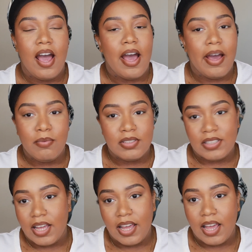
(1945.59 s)
I
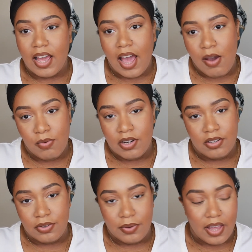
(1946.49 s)
was like, I want to
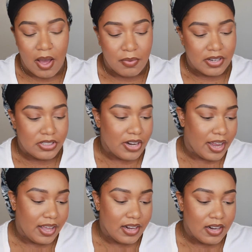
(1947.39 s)
do it. I want to
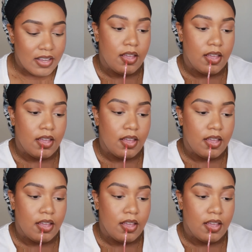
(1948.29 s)
try it.